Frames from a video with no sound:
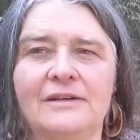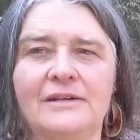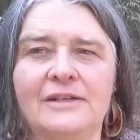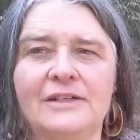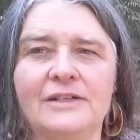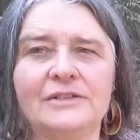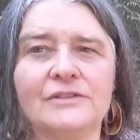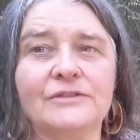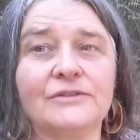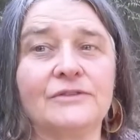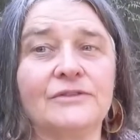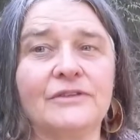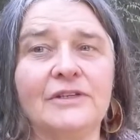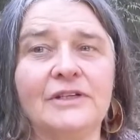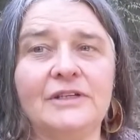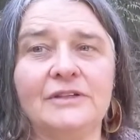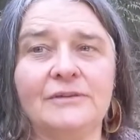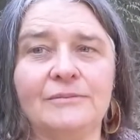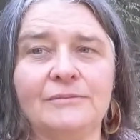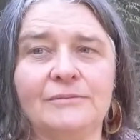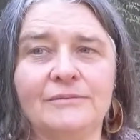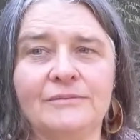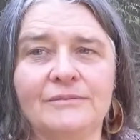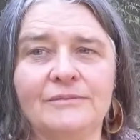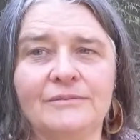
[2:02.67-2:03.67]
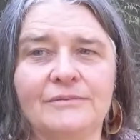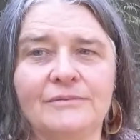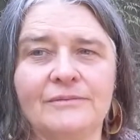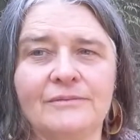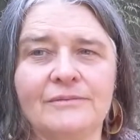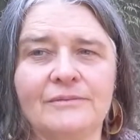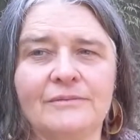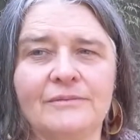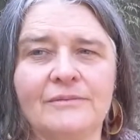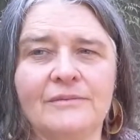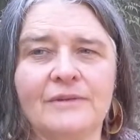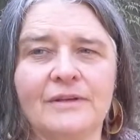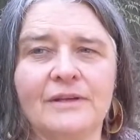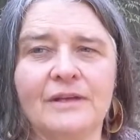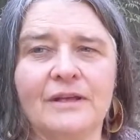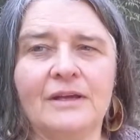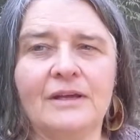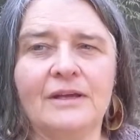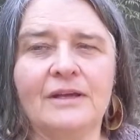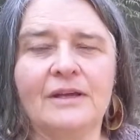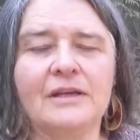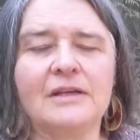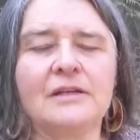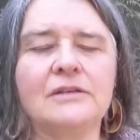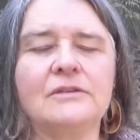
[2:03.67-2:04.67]
And it's freedom.
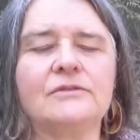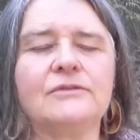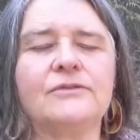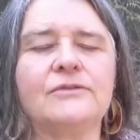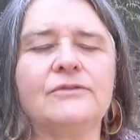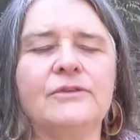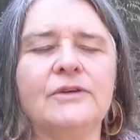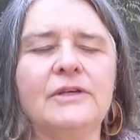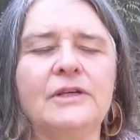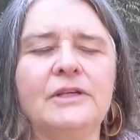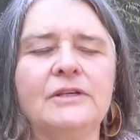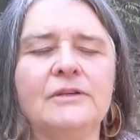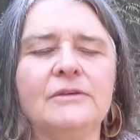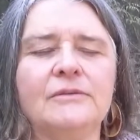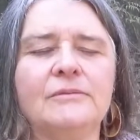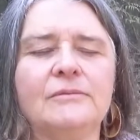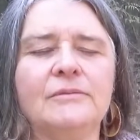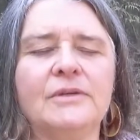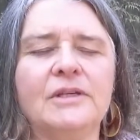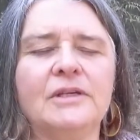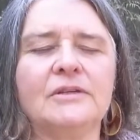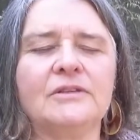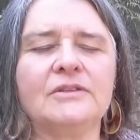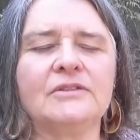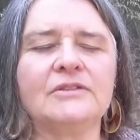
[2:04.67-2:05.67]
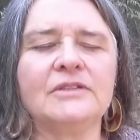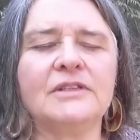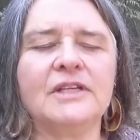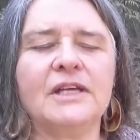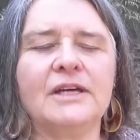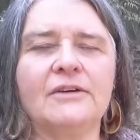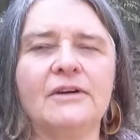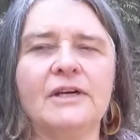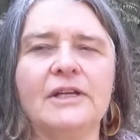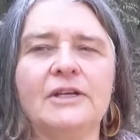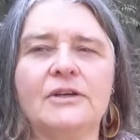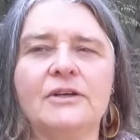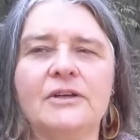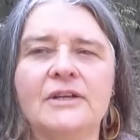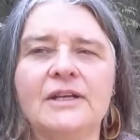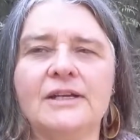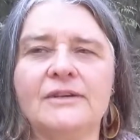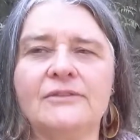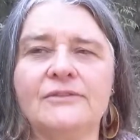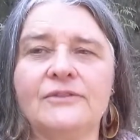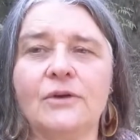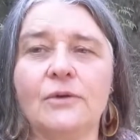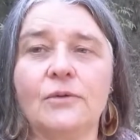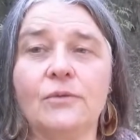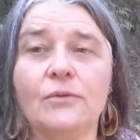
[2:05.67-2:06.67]
It's freedom because now I don't
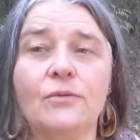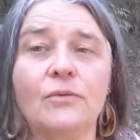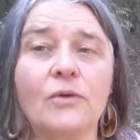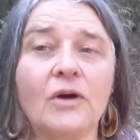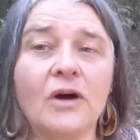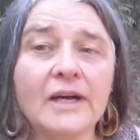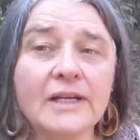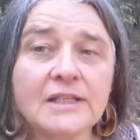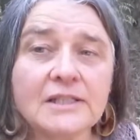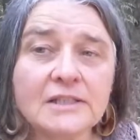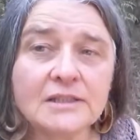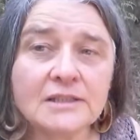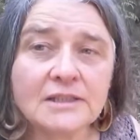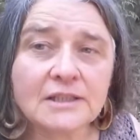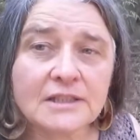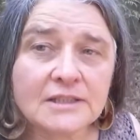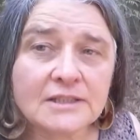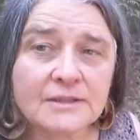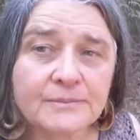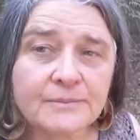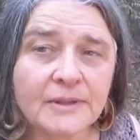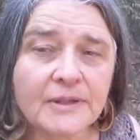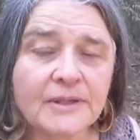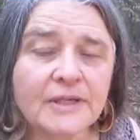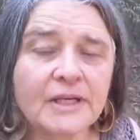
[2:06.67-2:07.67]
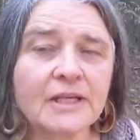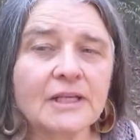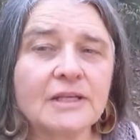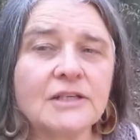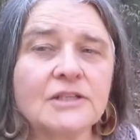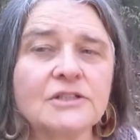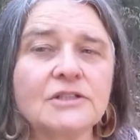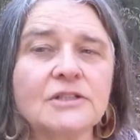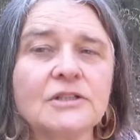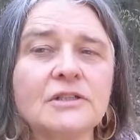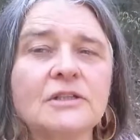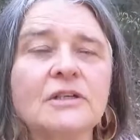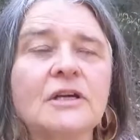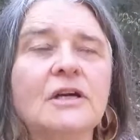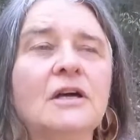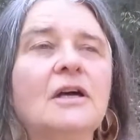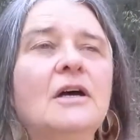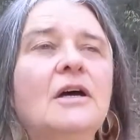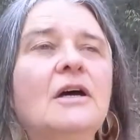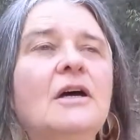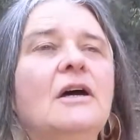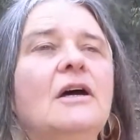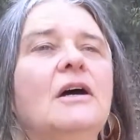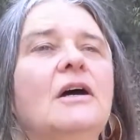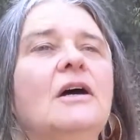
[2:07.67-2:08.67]
have to write an explanation,
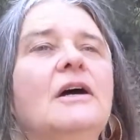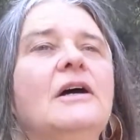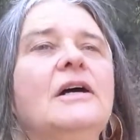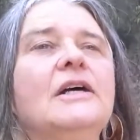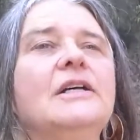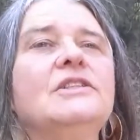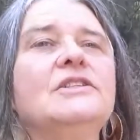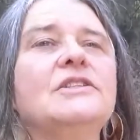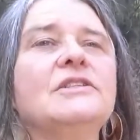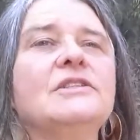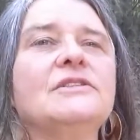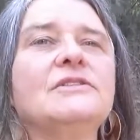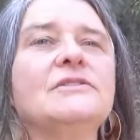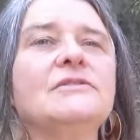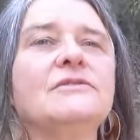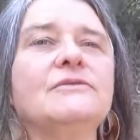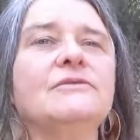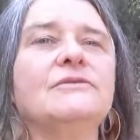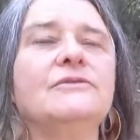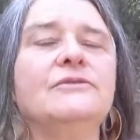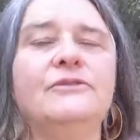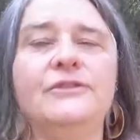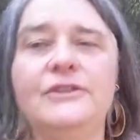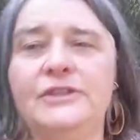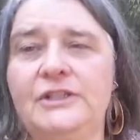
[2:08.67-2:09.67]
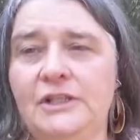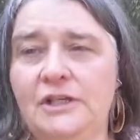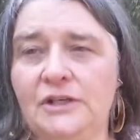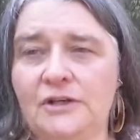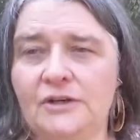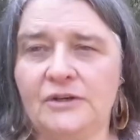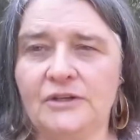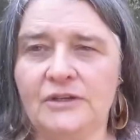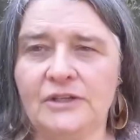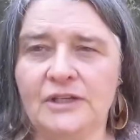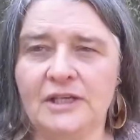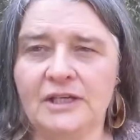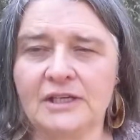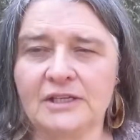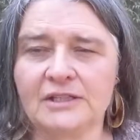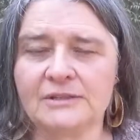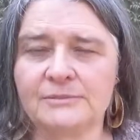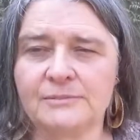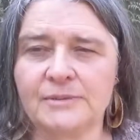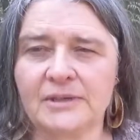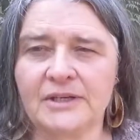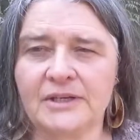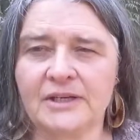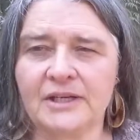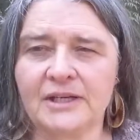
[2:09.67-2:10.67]
I just video the
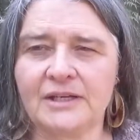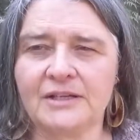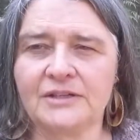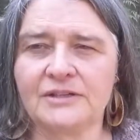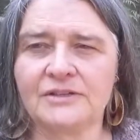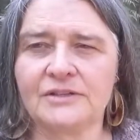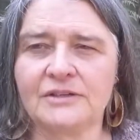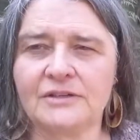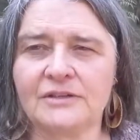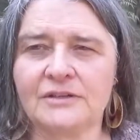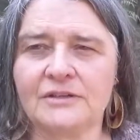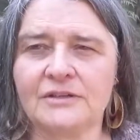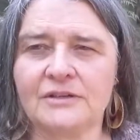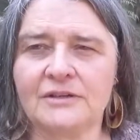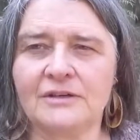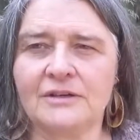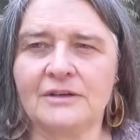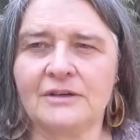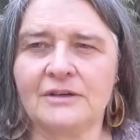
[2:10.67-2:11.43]
explanation.